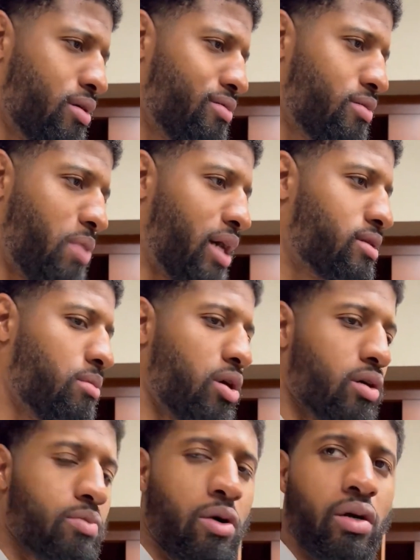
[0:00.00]
it's
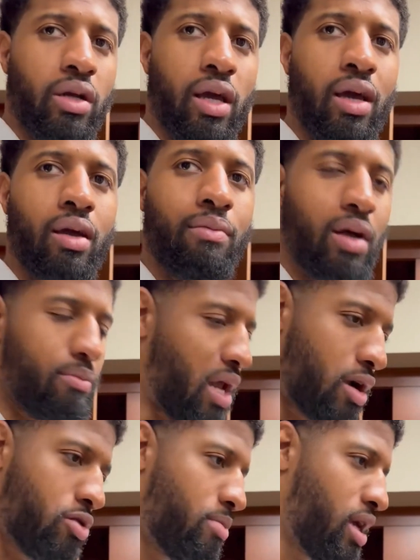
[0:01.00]
basketball, it's part of the game. I'm
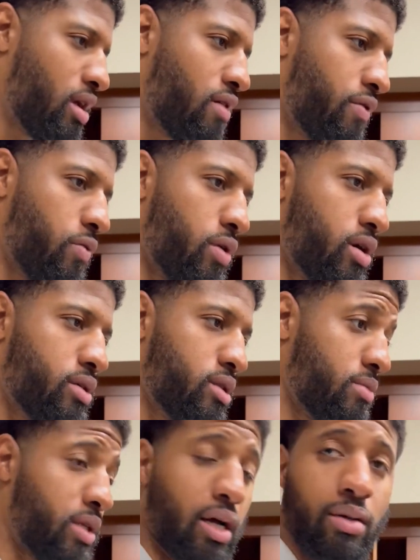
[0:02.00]
not gonna make every one.
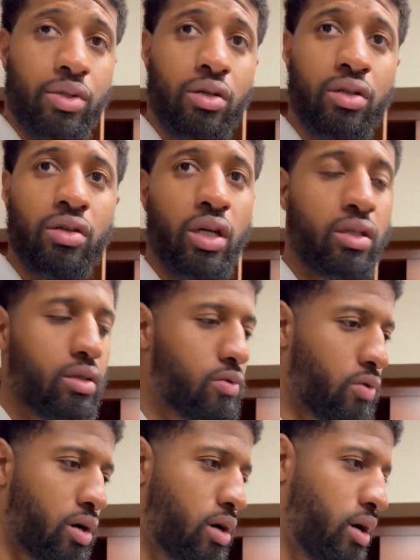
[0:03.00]
Sometimes there are stretches
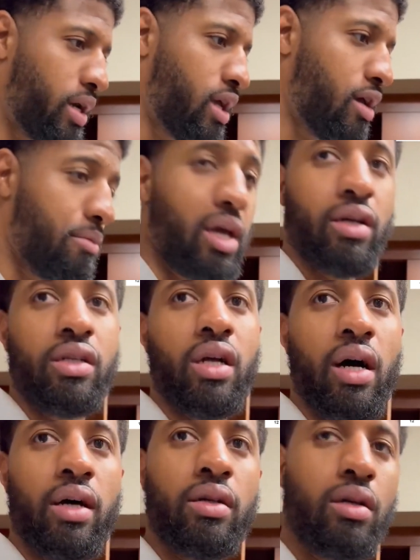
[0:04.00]
where I can't make a shot.